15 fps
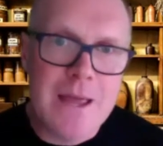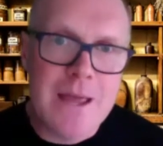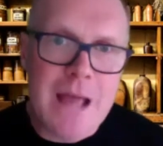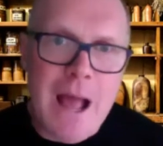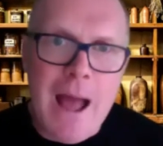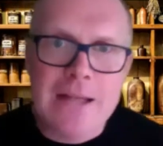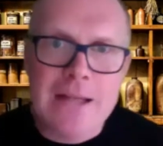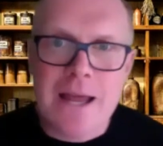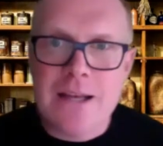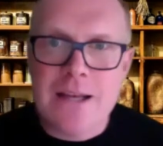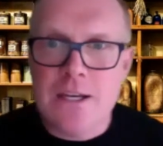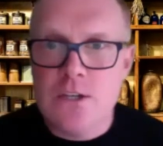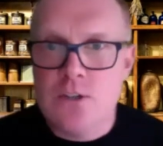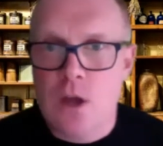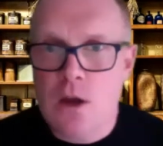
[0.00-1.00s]
and
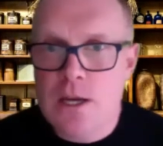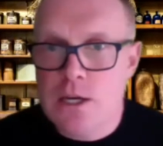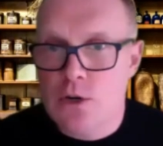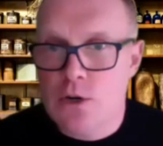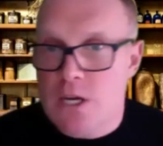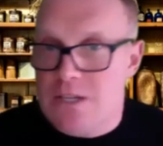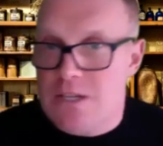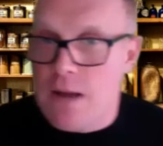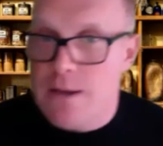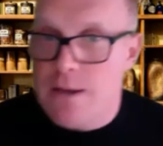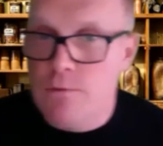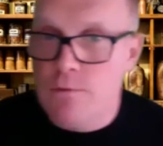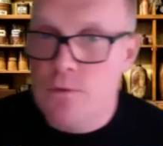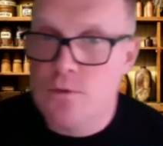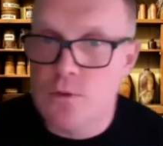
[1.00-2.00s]
in turn increase our
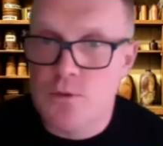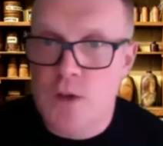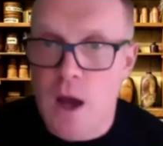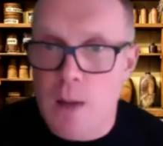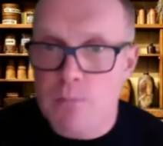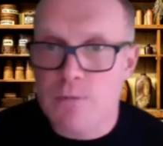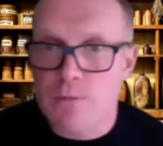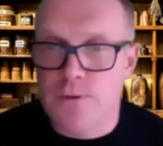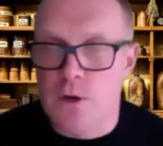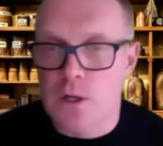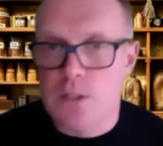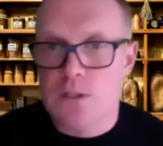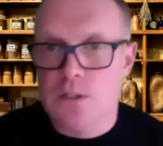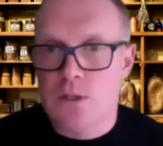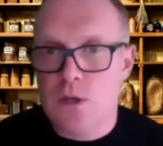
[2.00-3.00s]
levels of
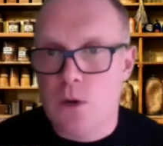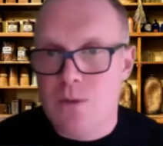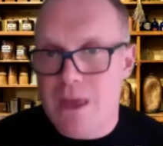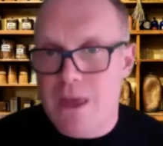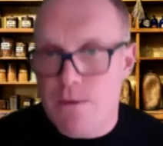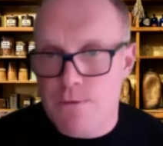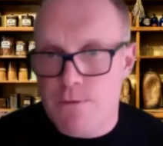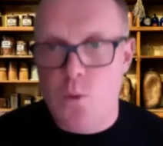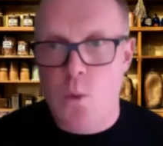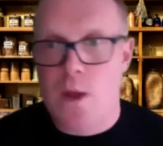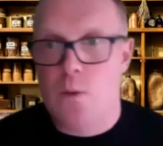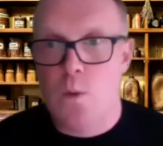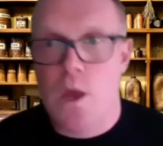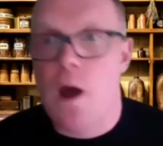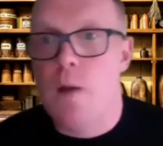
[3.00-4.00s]
comfort, if and
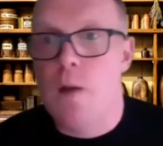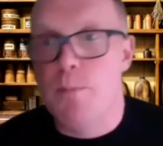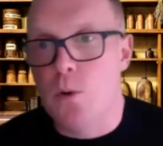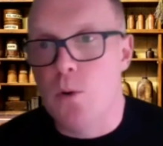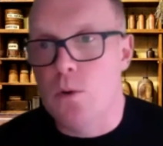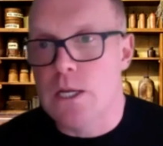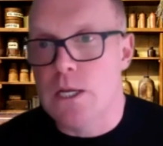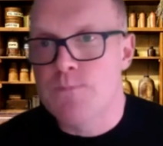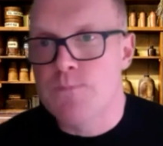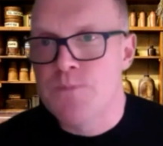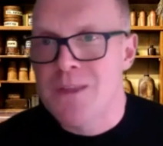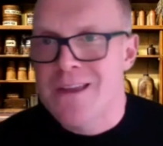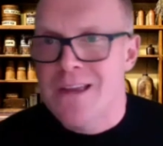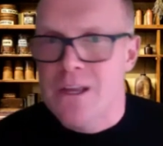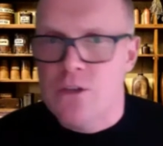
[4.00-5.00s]
when we are poorly.
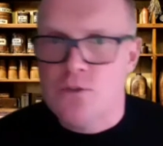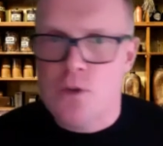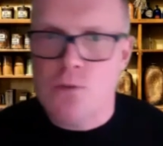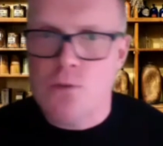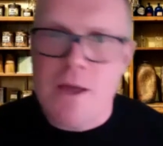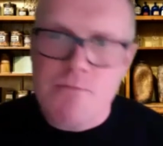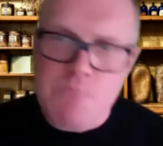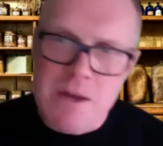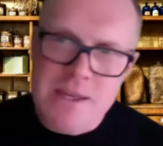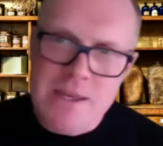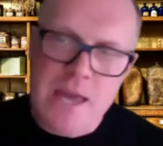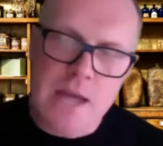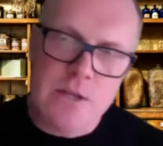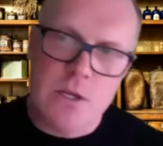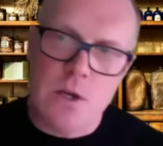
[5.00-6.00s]
So
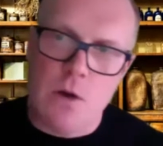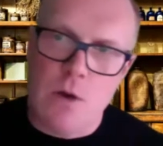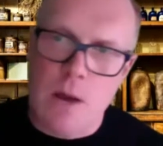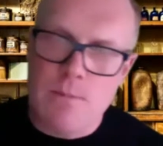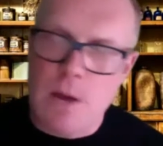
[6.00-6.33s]
again, I